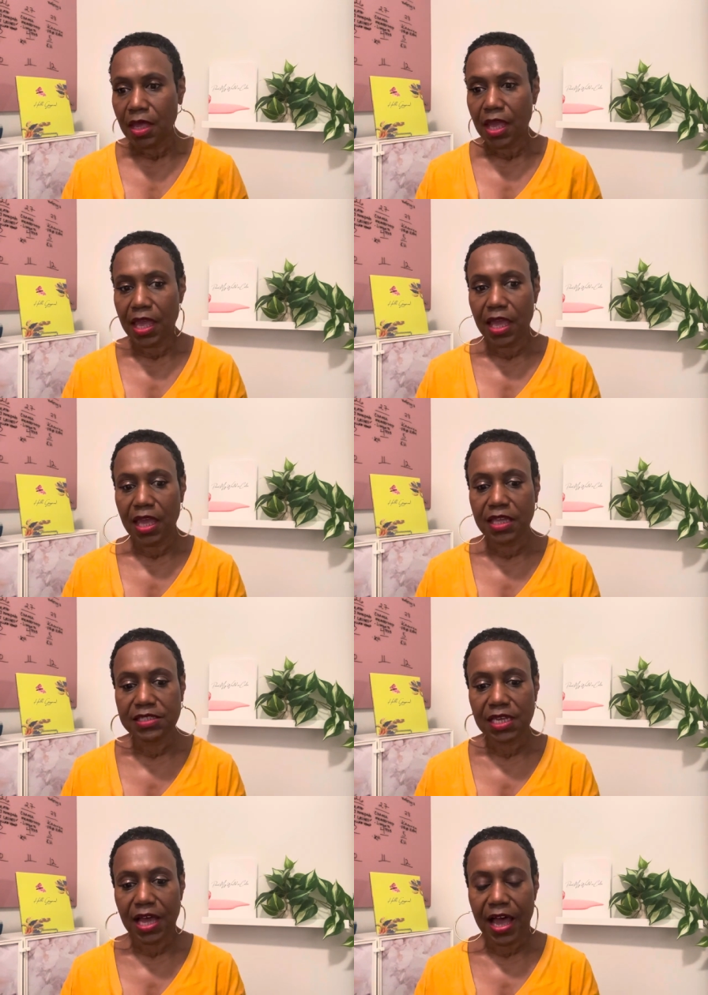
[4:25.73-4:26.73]

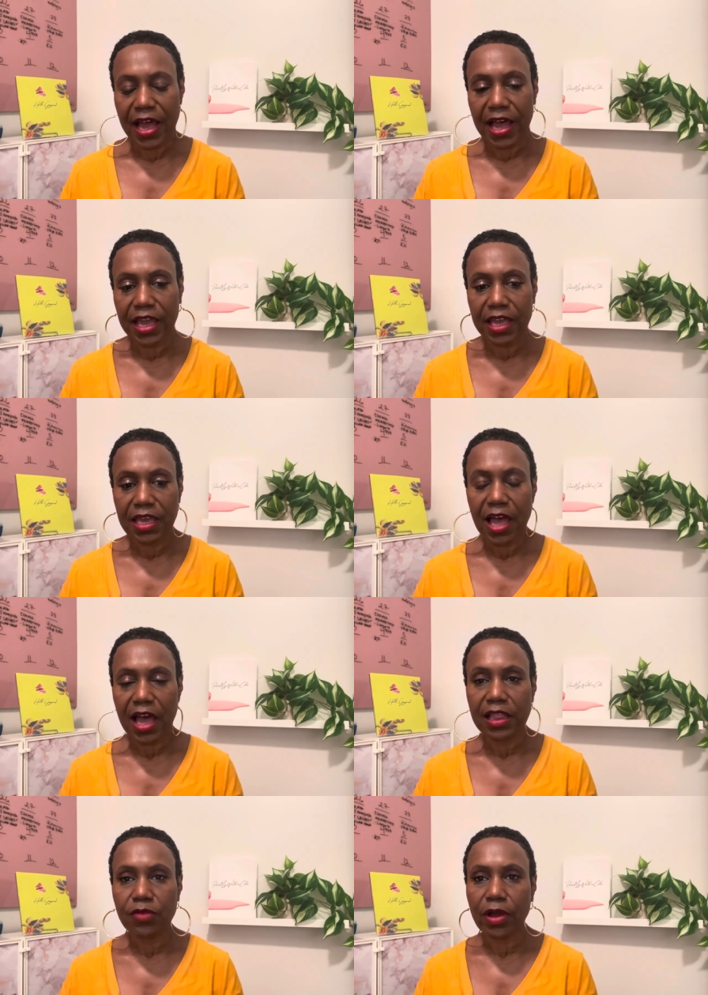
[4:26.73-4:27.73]
And I
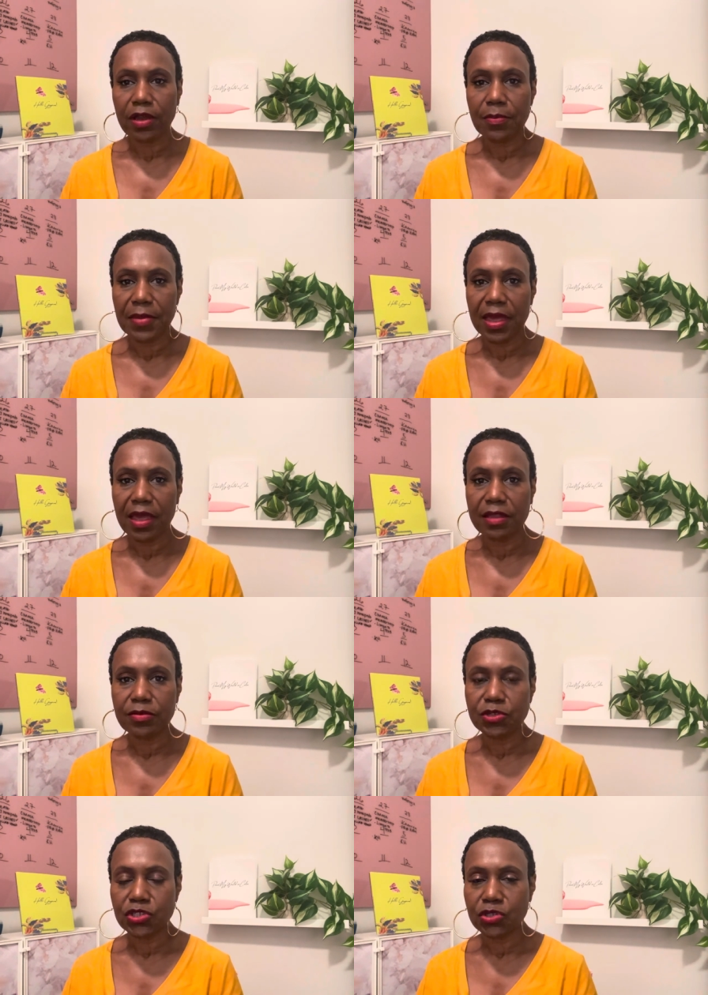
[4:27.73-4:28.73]
highly recommend
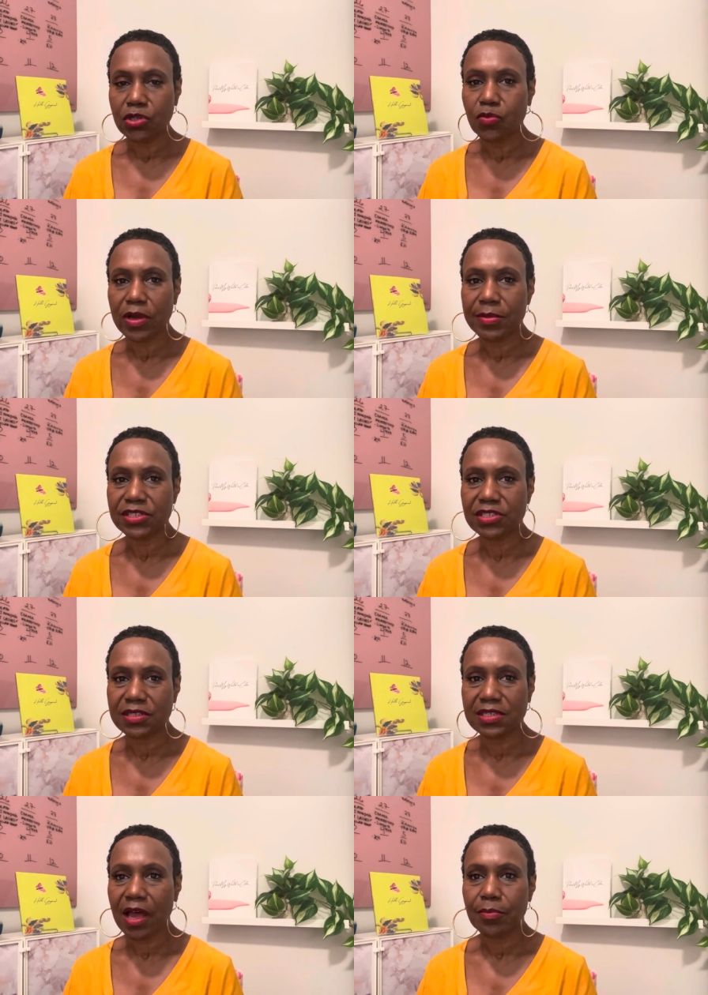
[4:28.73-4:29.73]
mature women
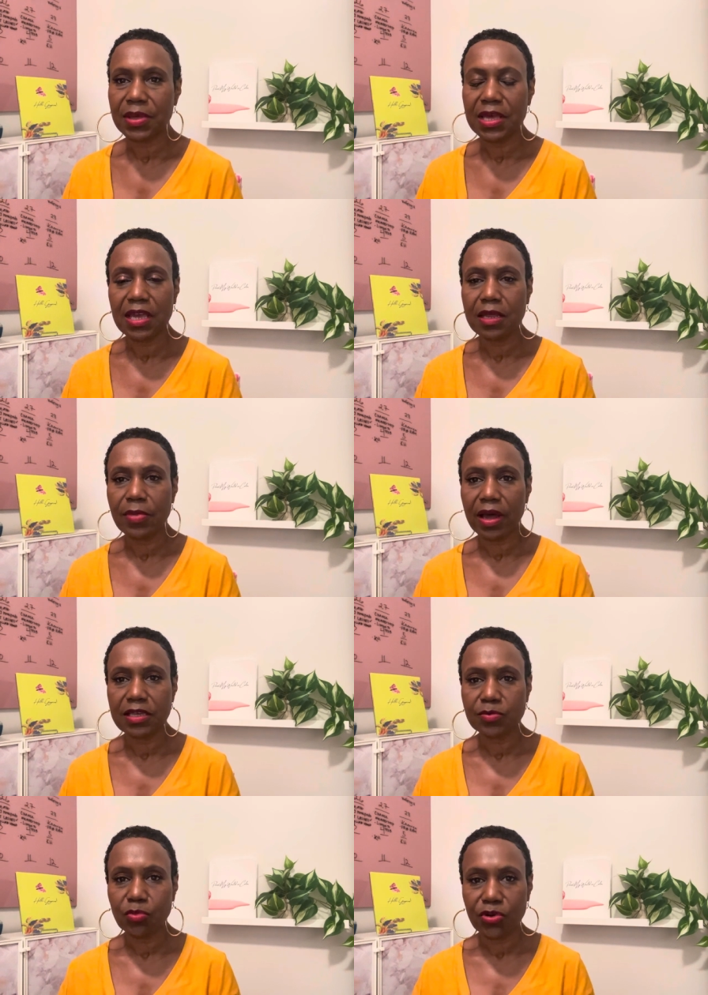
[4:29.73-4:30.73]
just not be
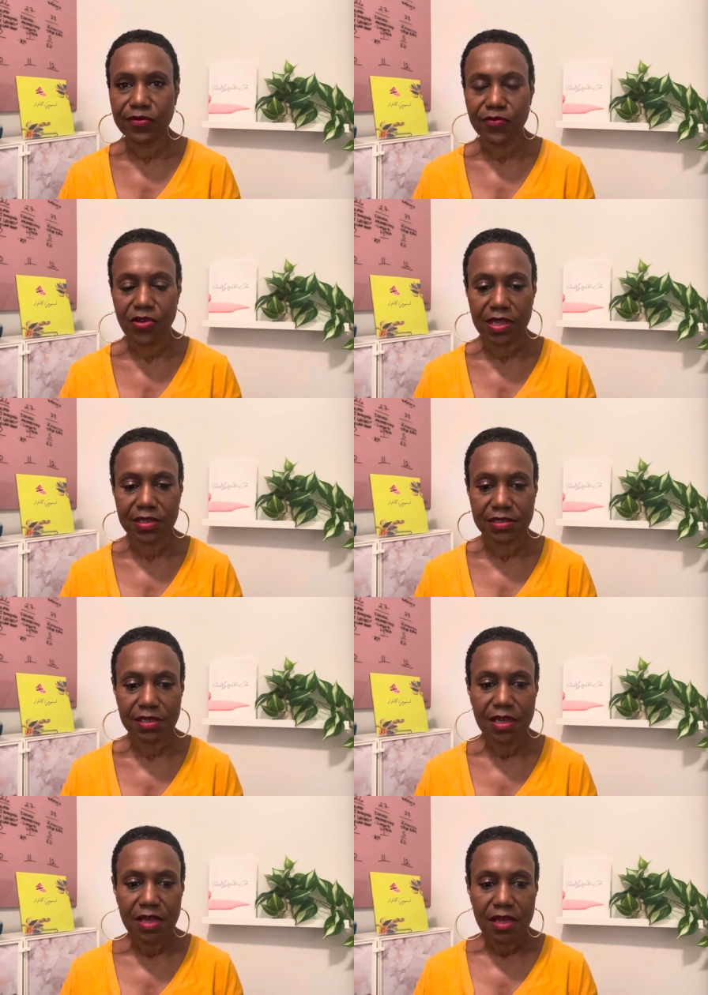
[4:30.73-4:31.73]
anybody's boyfriend.
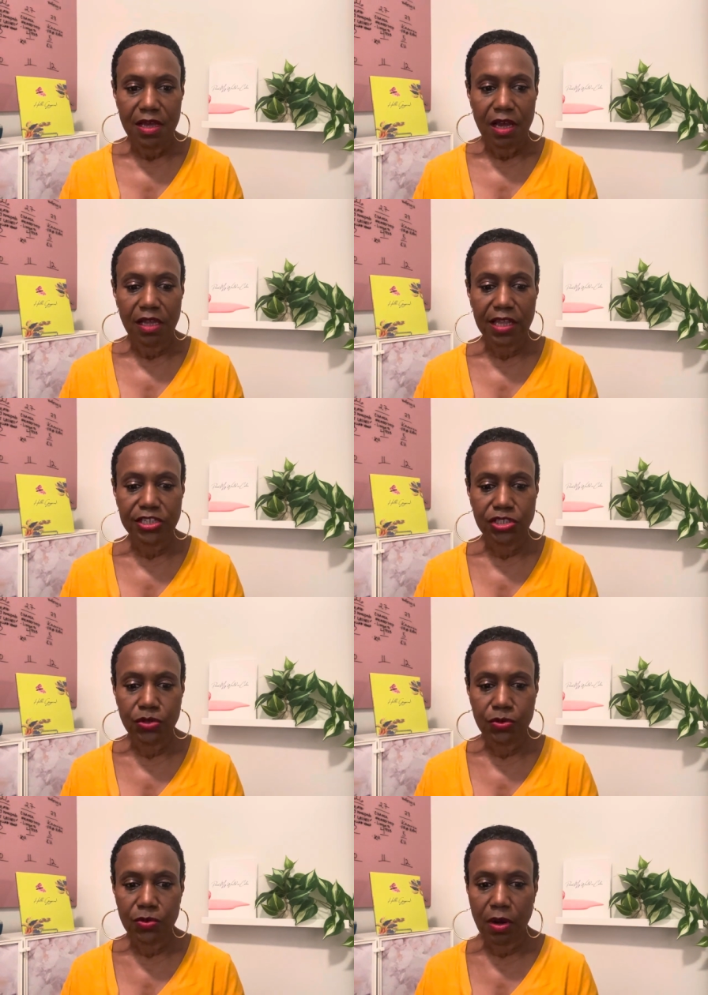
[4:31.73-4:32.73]
Unless
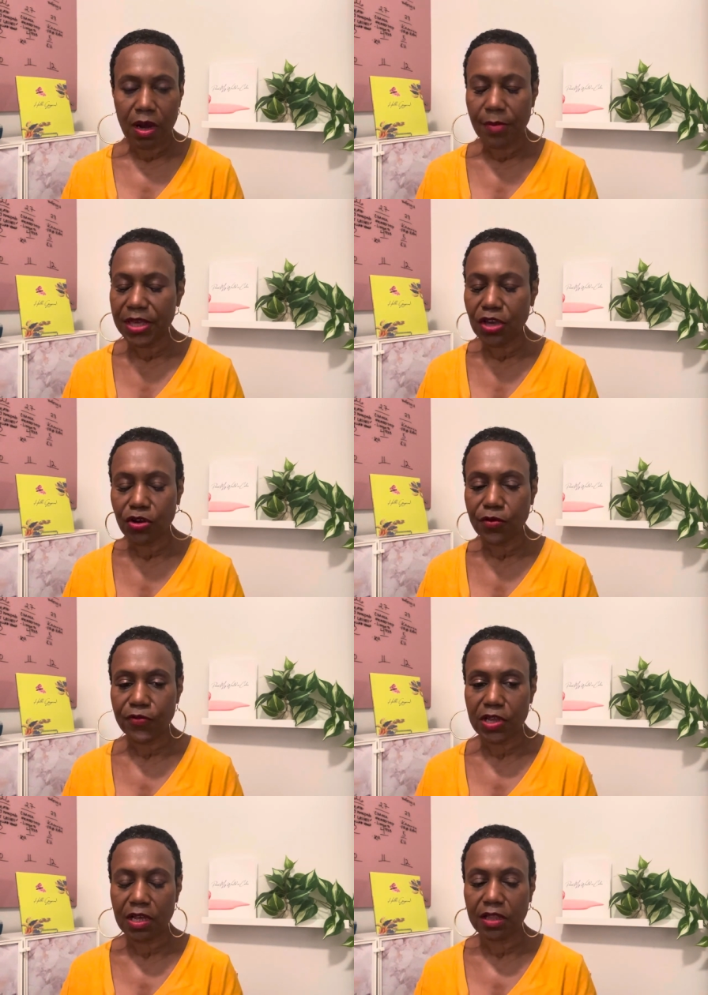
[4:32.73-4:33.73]
you,
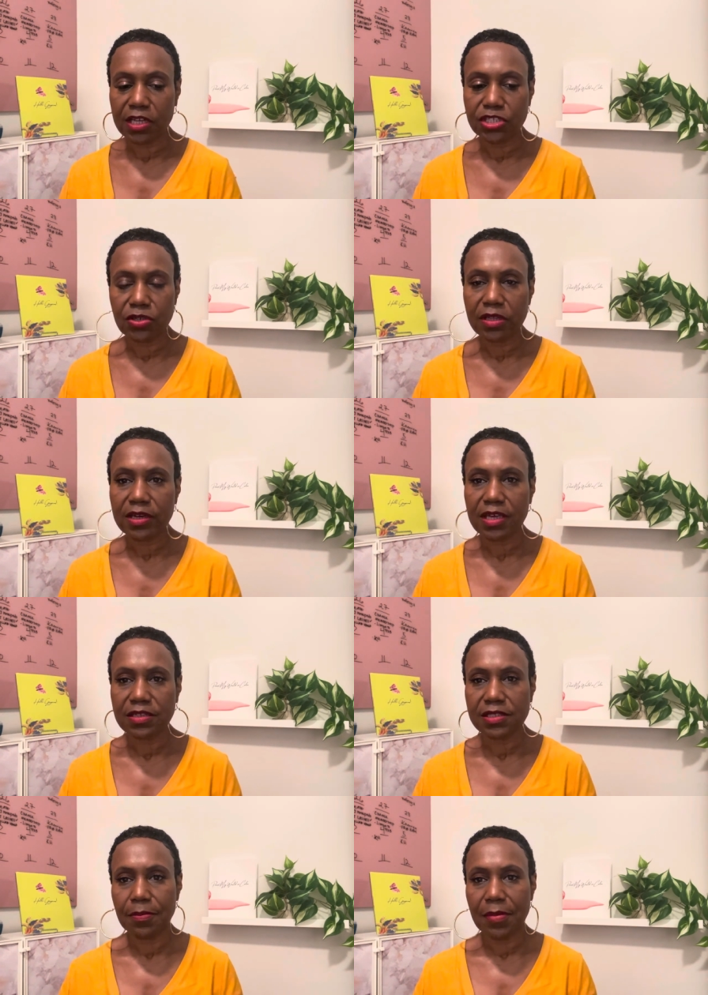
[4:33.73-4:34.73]
girlfriend, unless you're looking
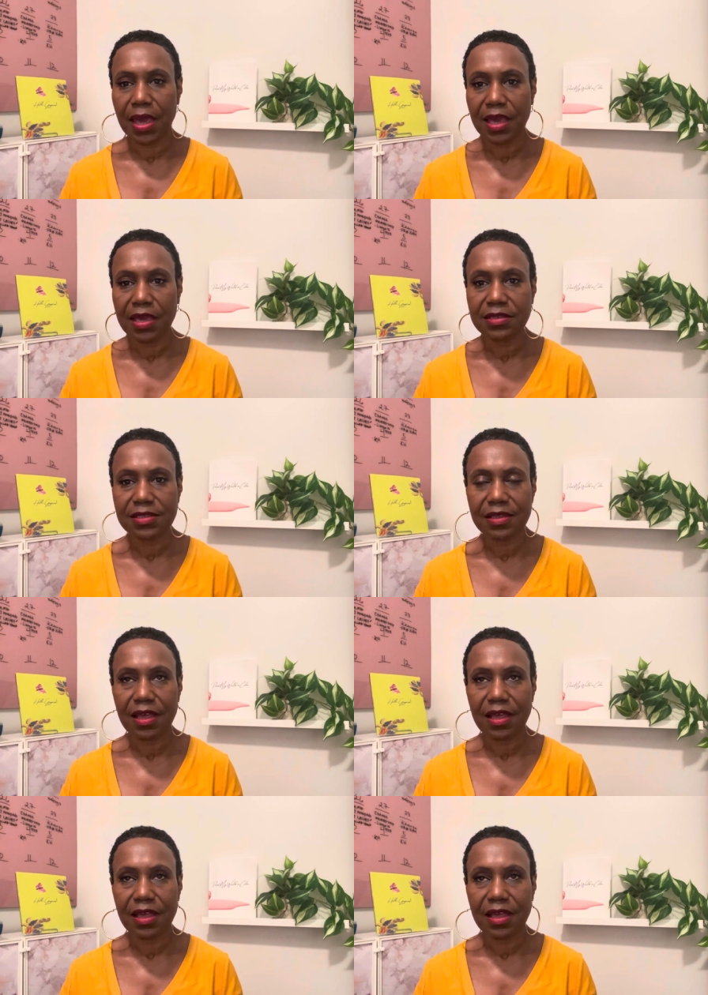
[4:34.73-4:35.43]
to mate.